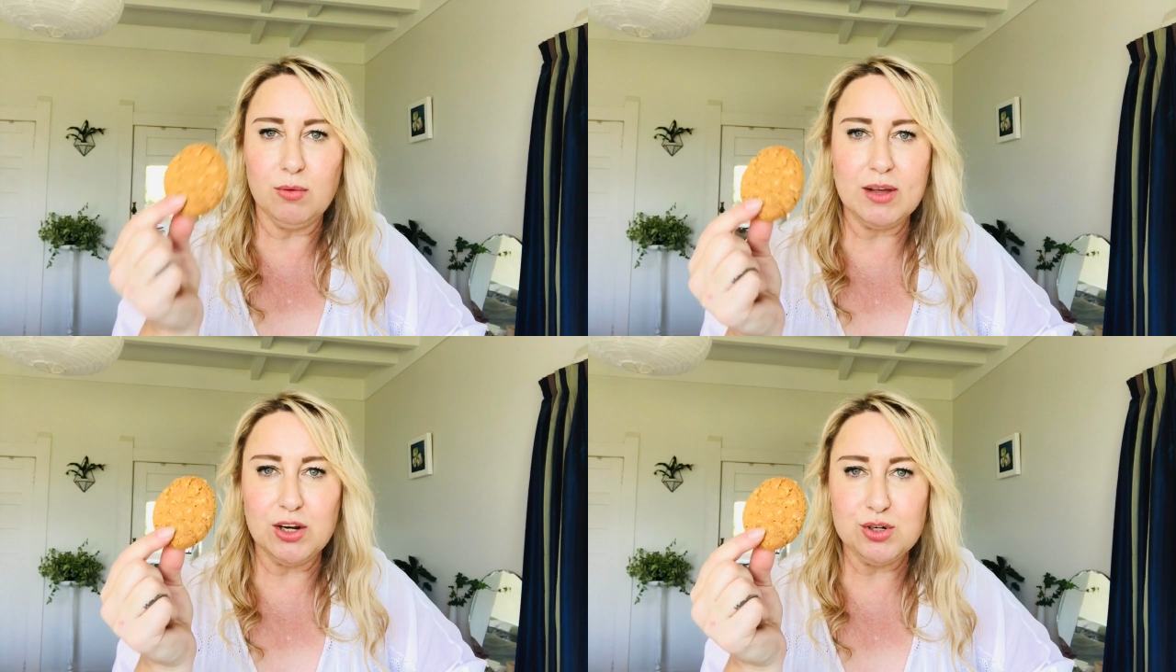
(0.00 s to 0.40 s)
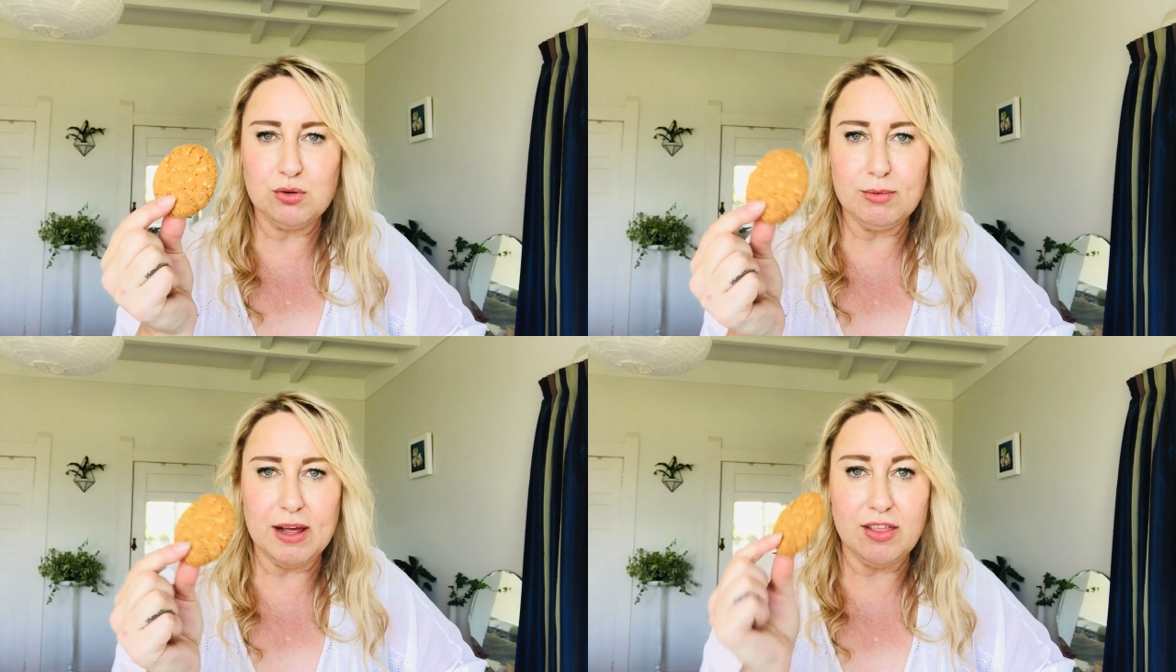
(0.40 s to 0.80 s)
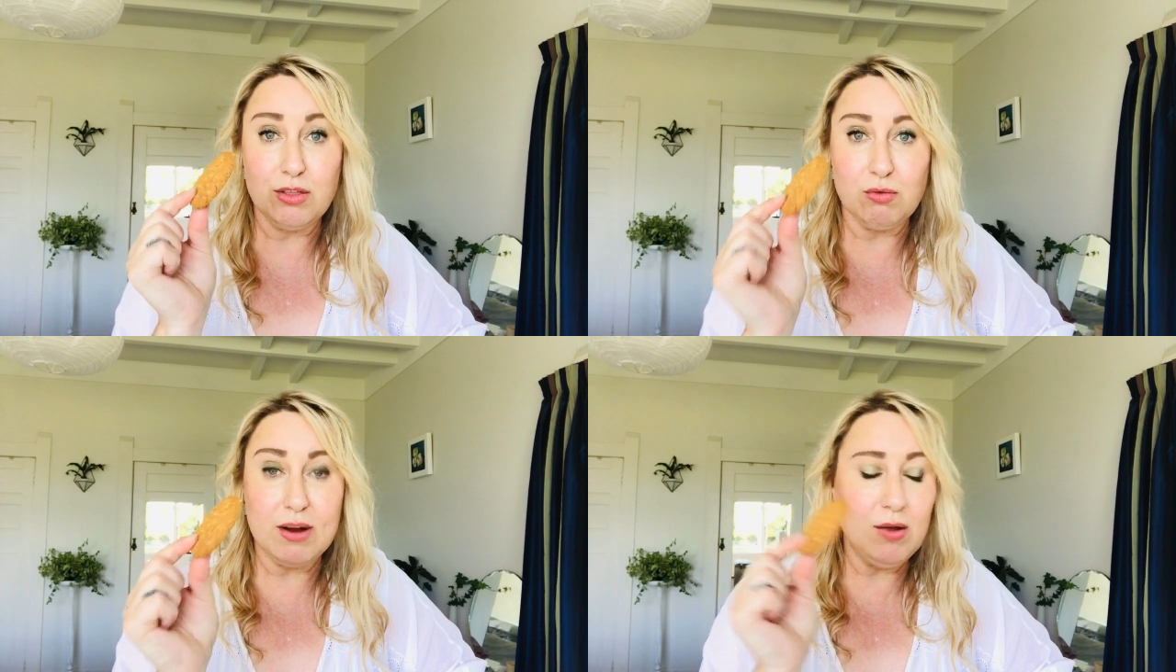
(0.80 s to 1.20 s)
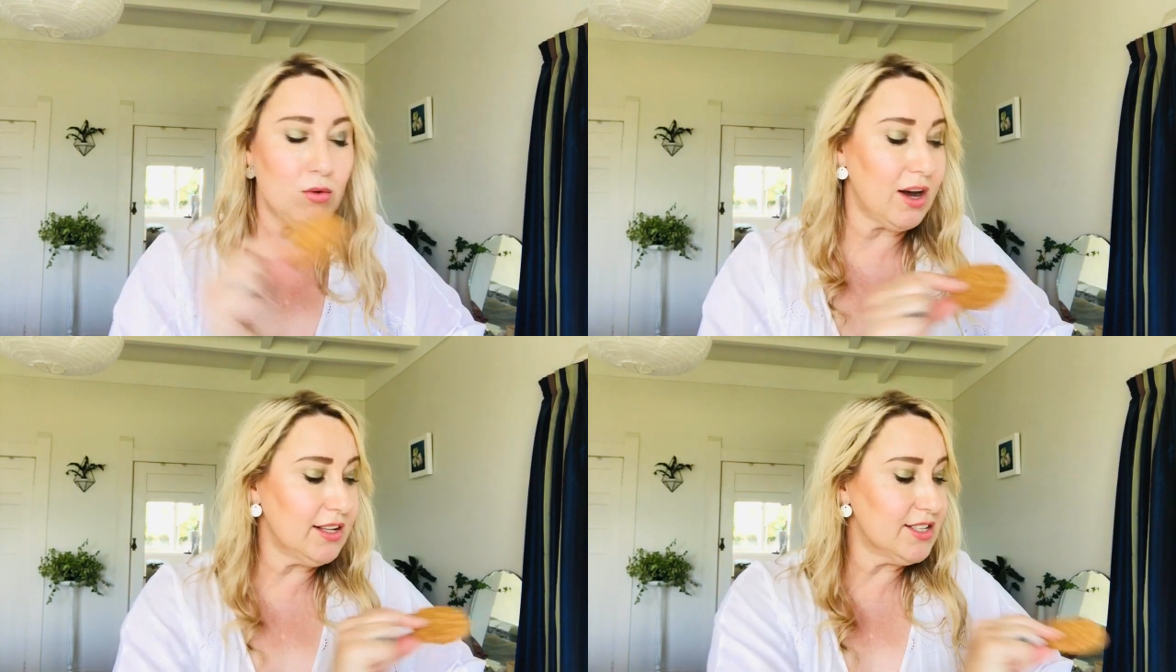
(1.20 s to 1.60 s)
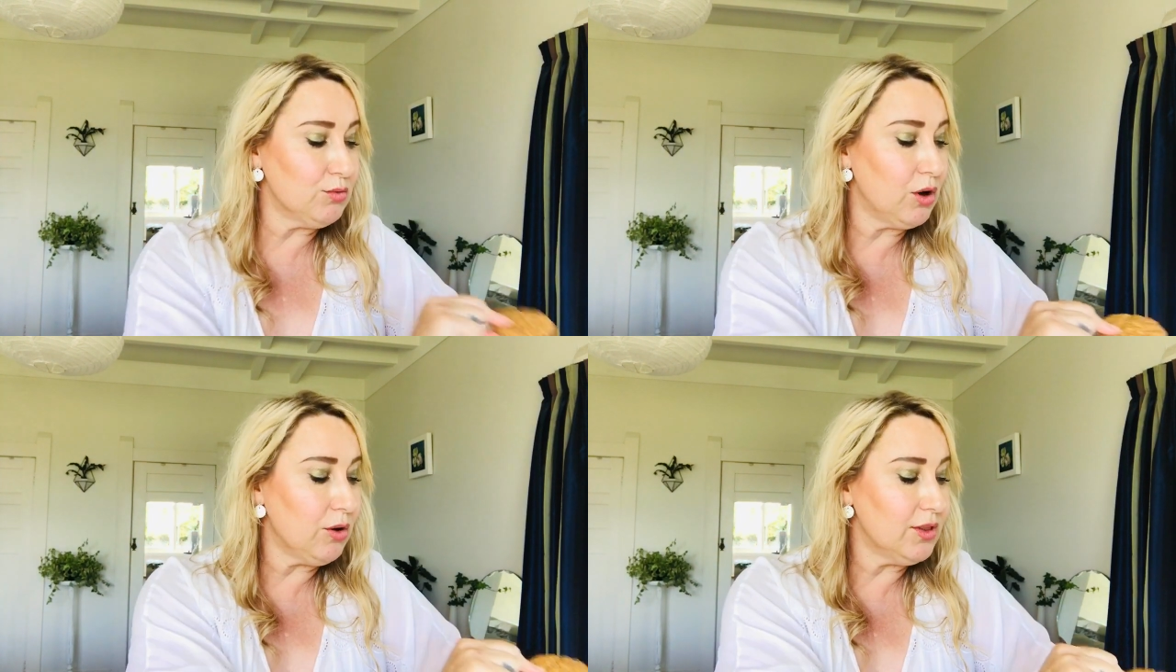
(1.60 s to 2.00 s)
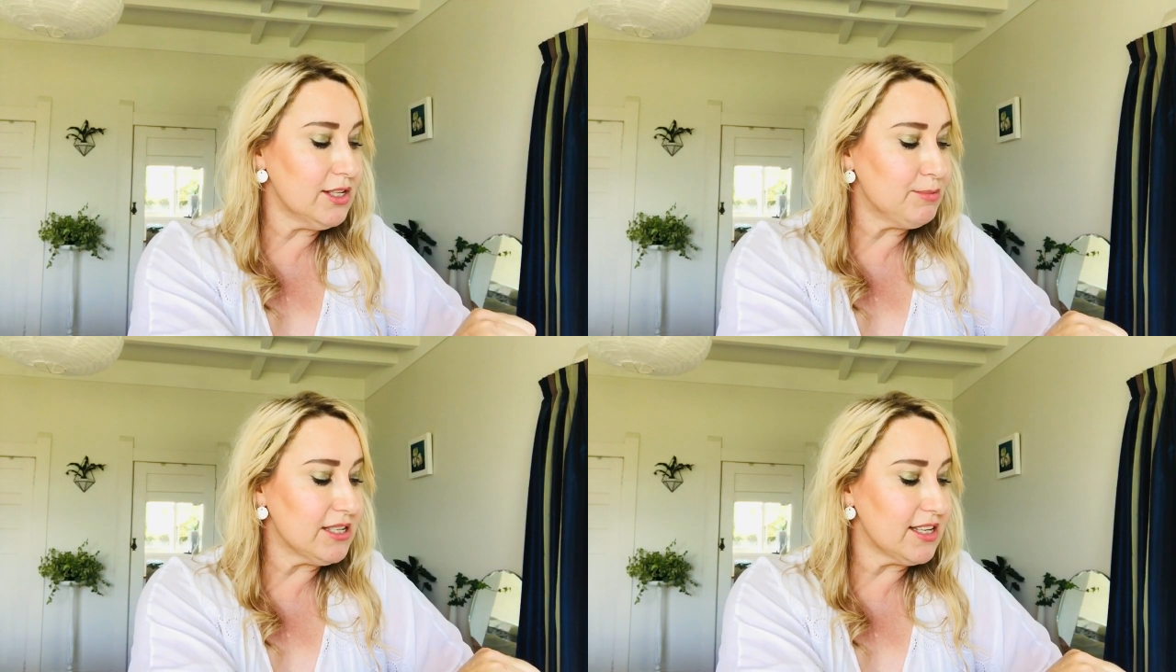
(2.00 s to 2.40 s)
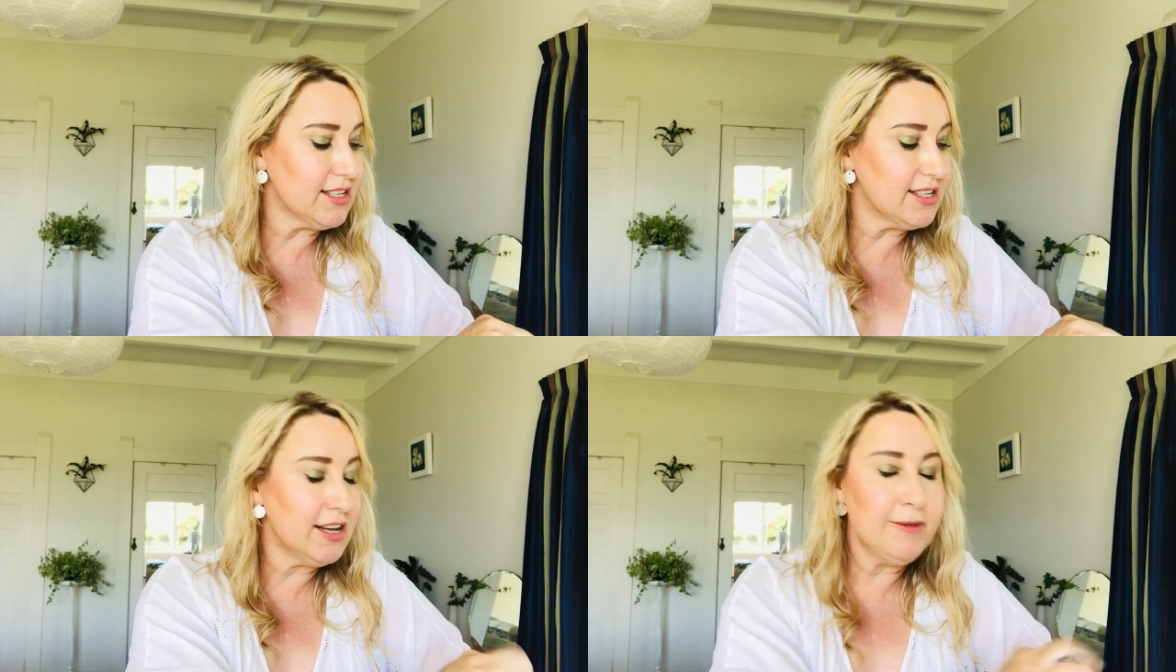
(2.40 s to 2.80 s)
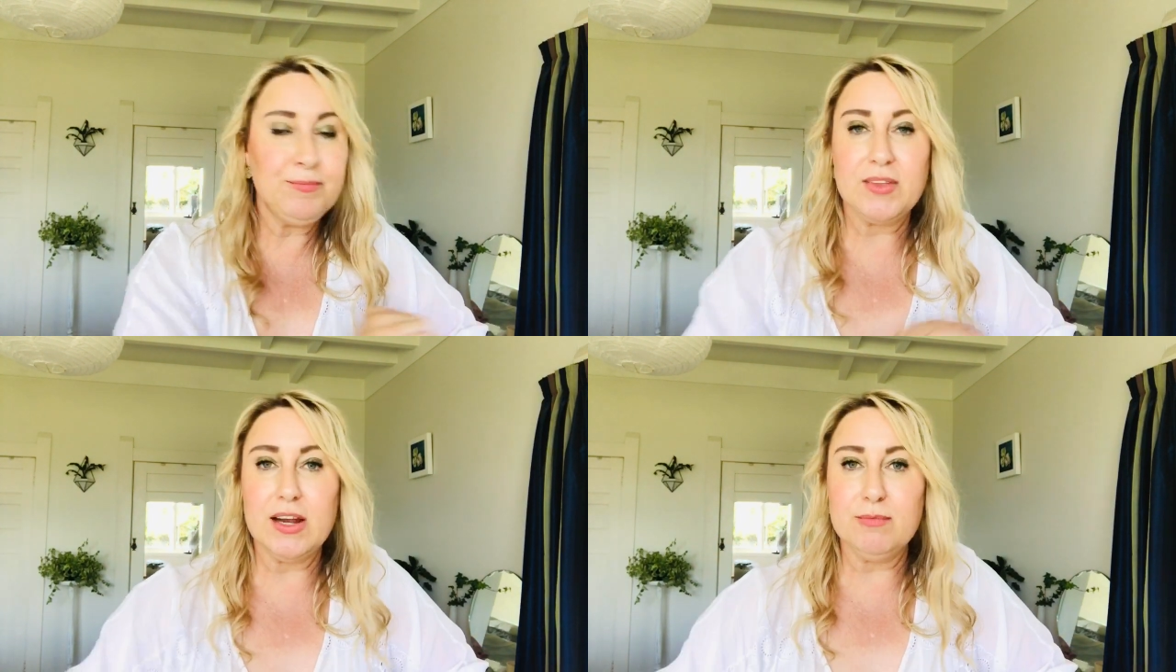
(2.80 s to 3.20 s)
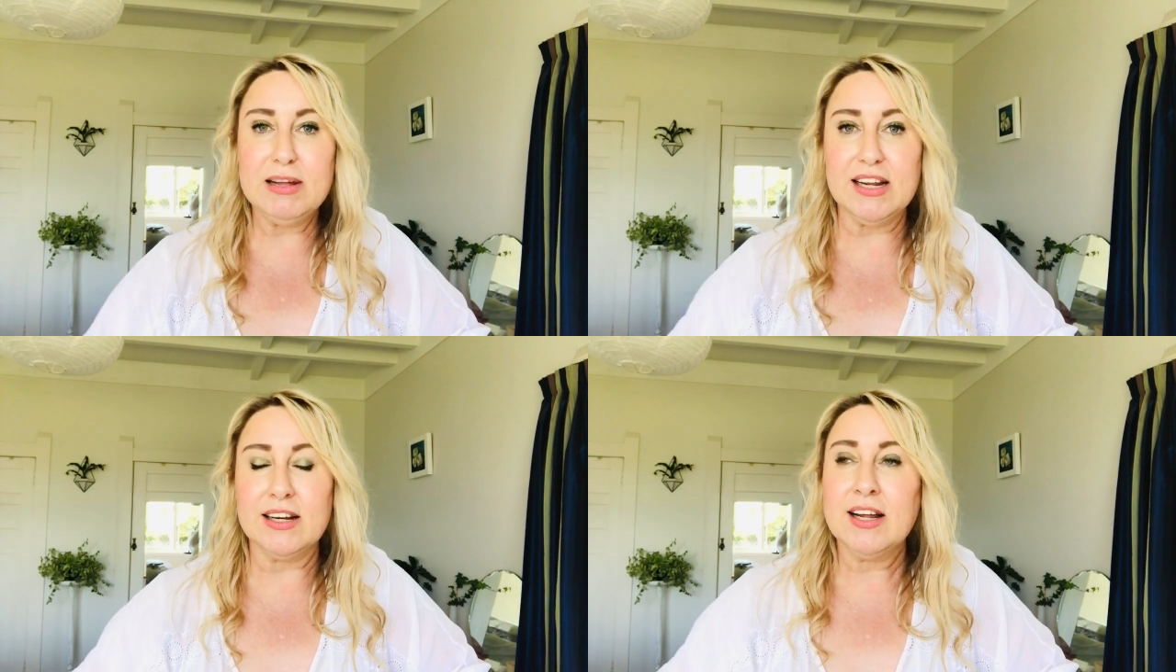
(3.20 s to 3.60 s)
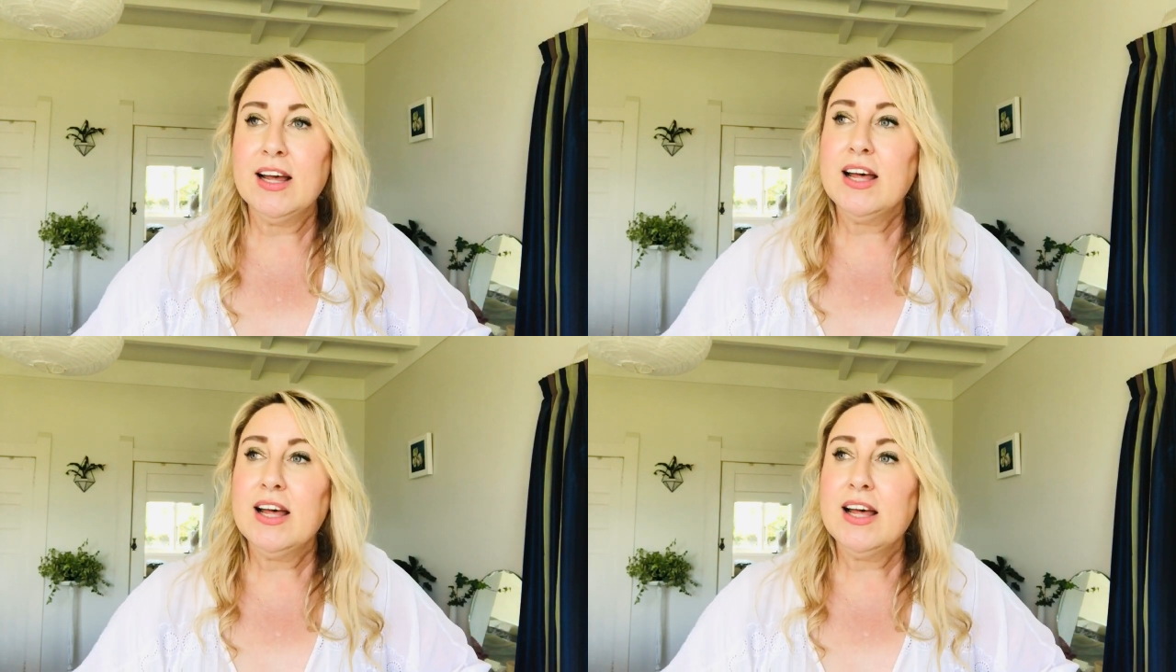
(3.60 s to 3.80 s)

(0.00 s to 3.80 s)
And we're going to talk about three wines that will go with these biscuits in a minute.